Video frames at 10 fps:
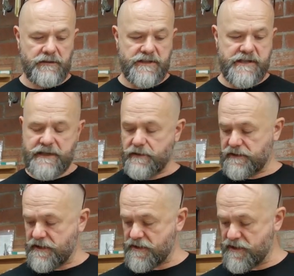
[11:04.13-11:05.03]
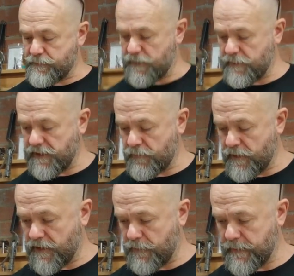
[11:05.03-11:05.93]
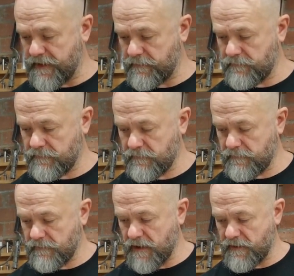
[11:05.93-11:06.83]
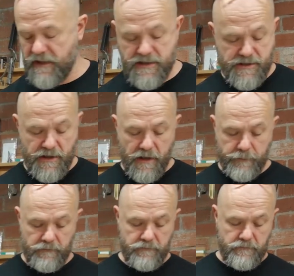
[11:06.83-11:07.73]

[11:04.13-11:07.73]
to set your distance between your router bit and this stop.